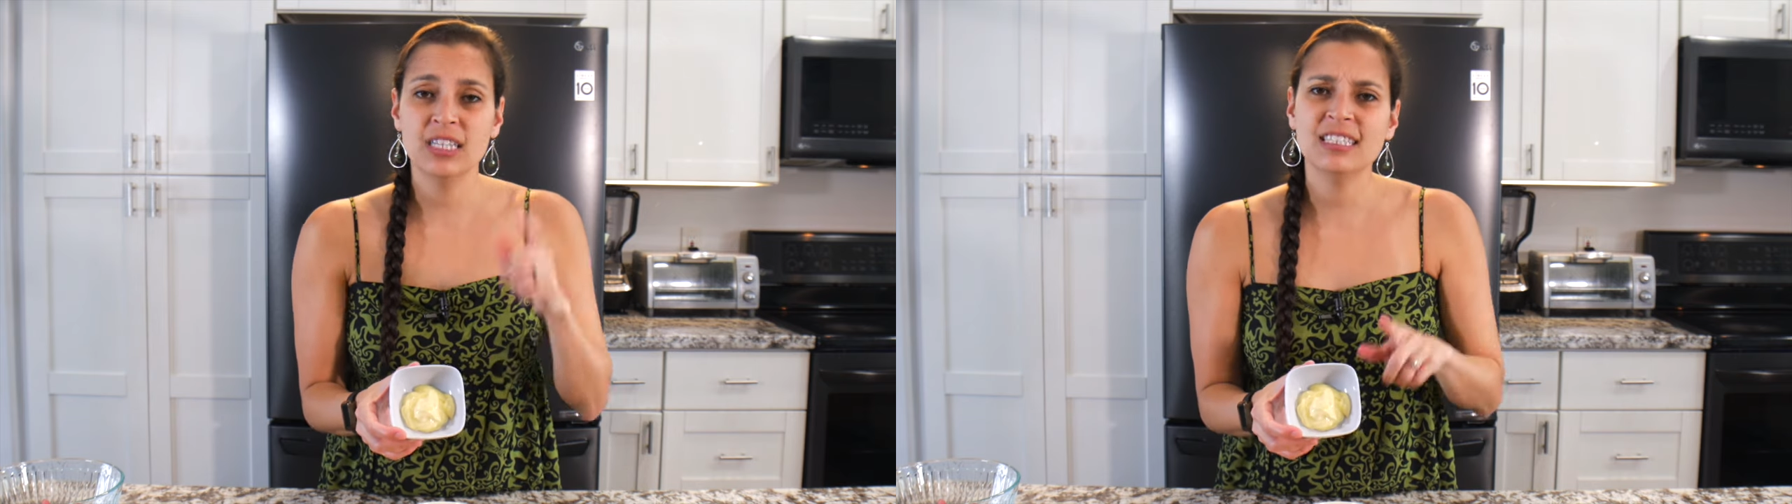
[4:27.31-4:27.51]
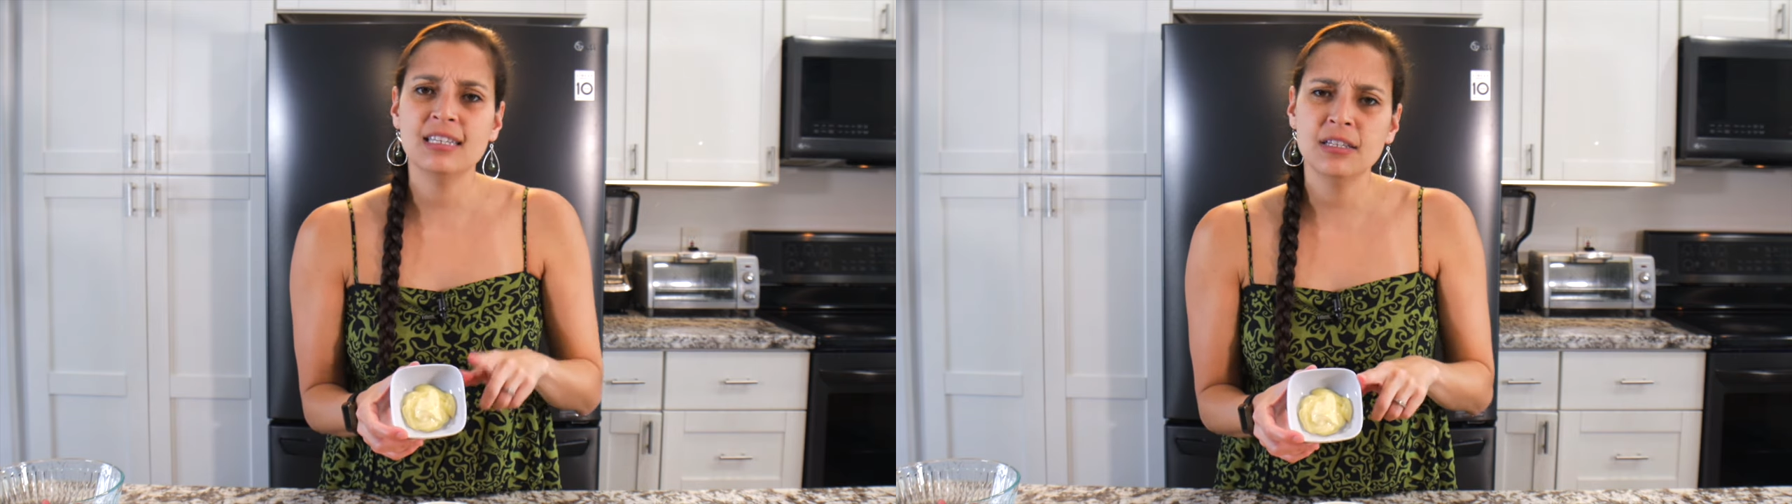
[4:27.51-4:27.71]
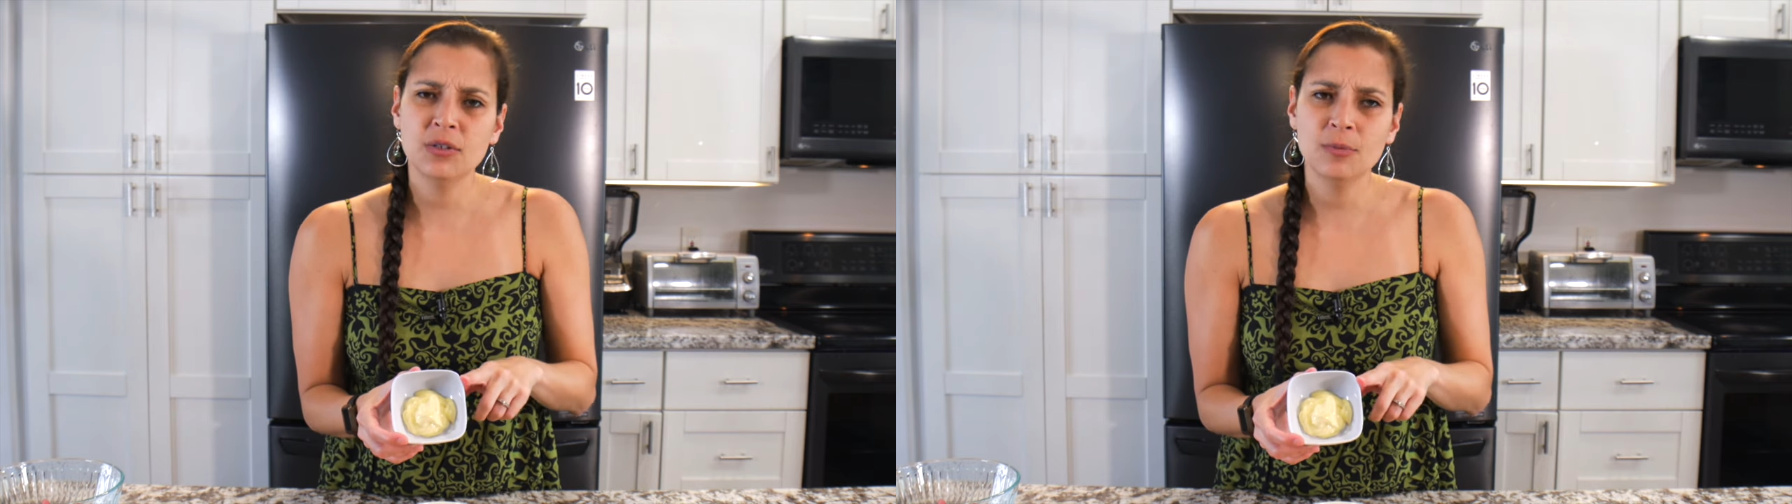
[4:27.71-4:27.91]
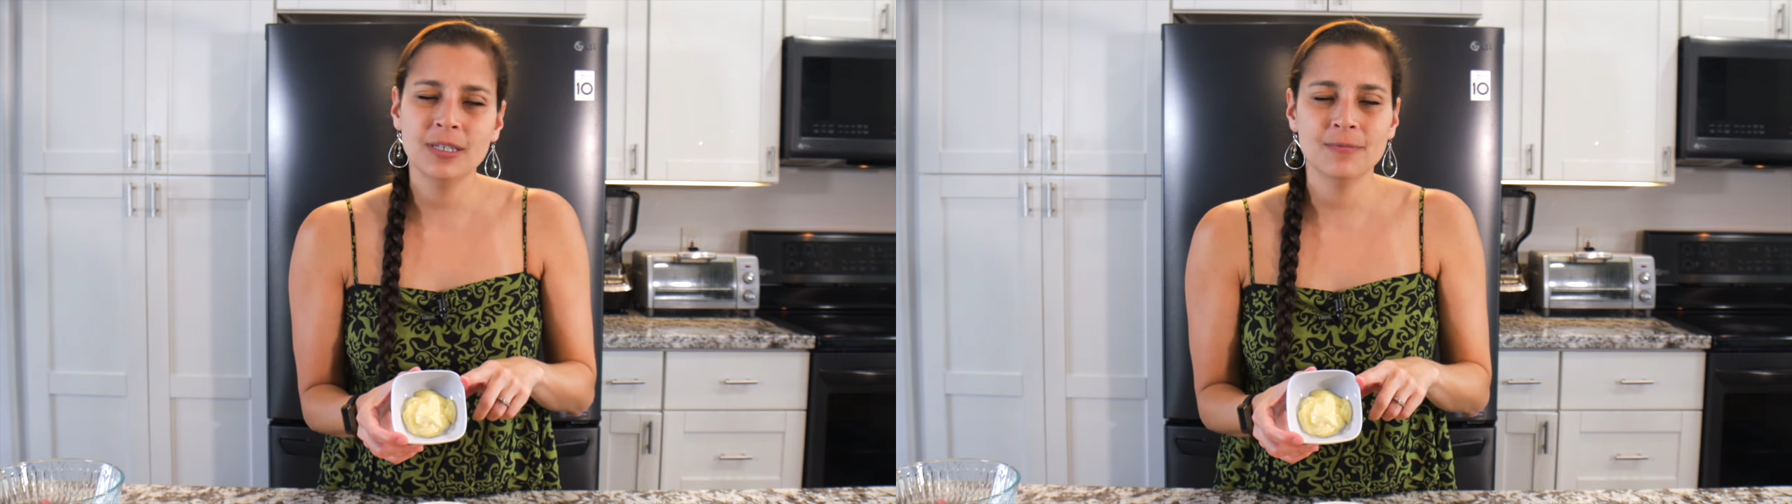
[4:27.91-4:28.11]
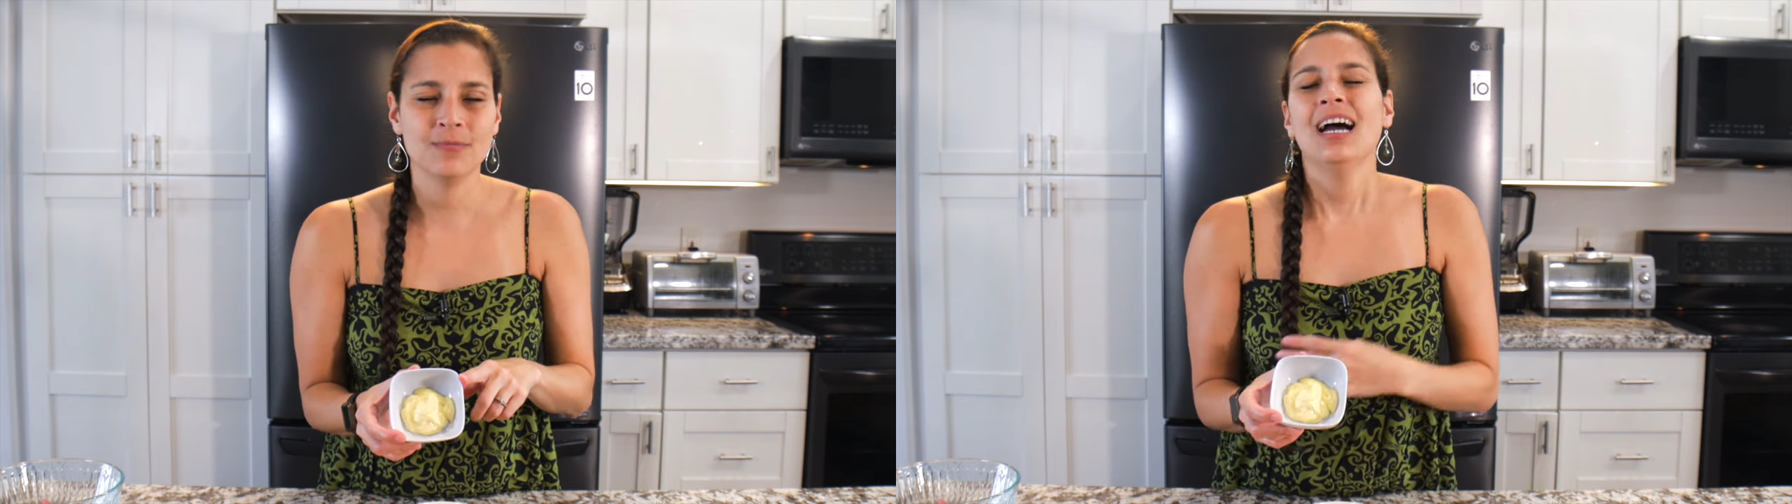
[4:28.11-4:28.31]
It's a little
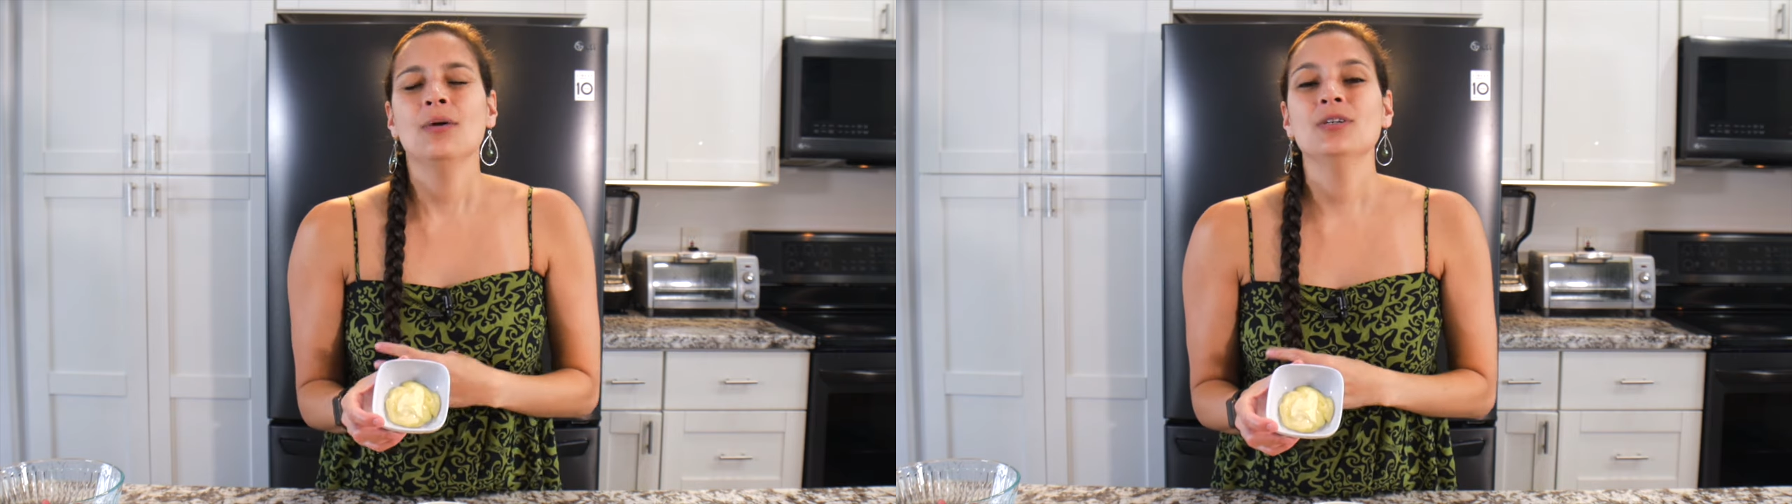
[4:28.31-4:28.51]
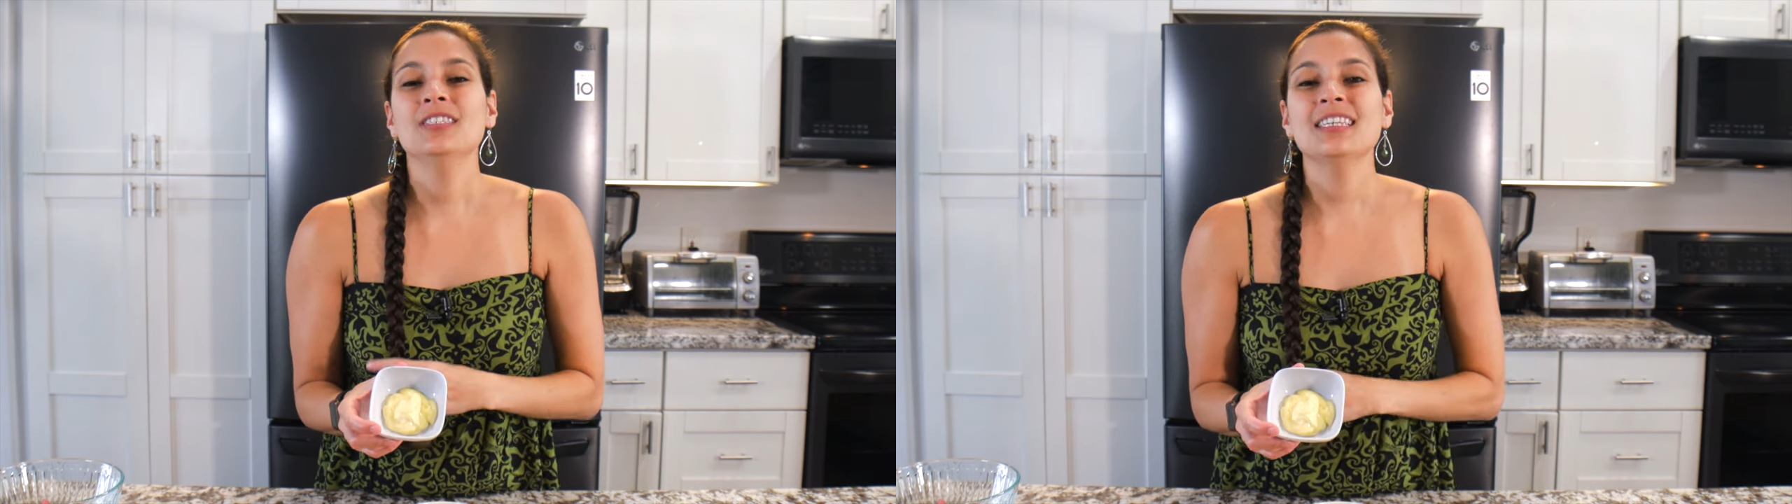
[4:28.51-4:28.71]
bit, I would